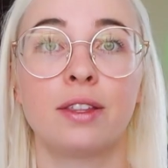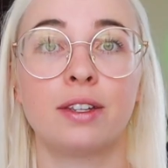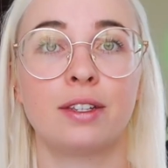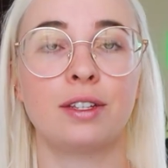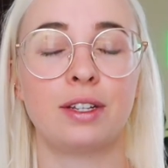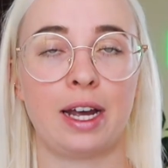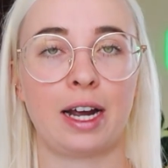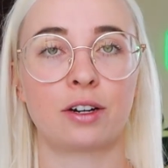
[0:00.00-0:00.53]
This
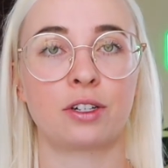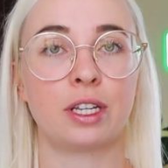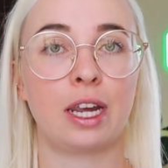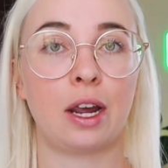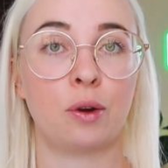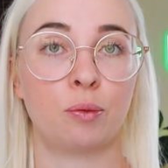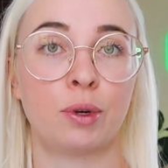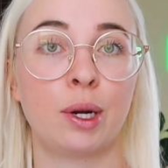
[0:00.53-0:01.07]
is
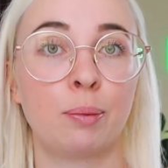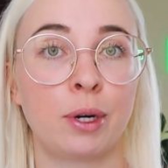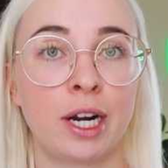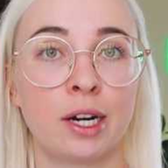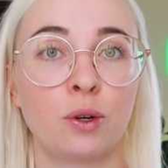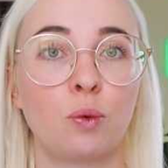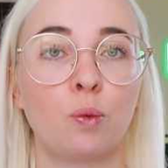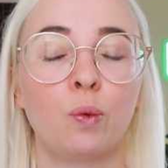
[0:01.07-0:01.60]
actually a
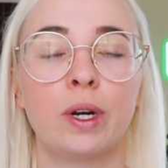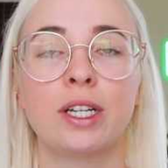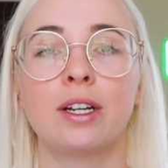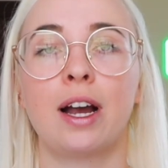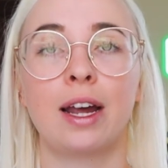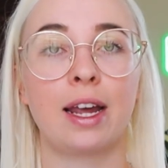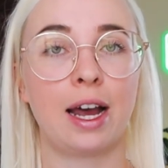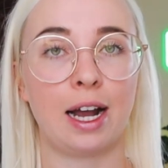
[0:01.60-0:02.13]
rebrand, which
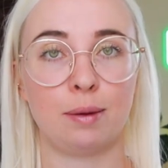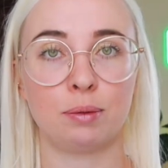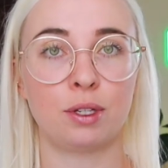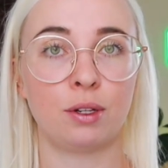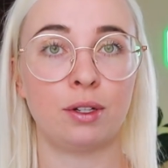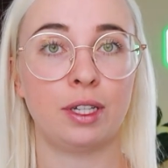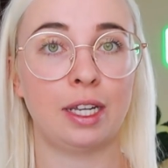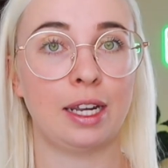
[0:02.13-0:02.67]
I
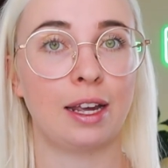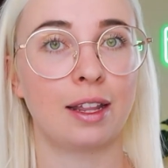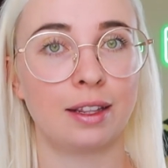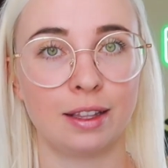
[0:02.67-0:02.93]
absolutely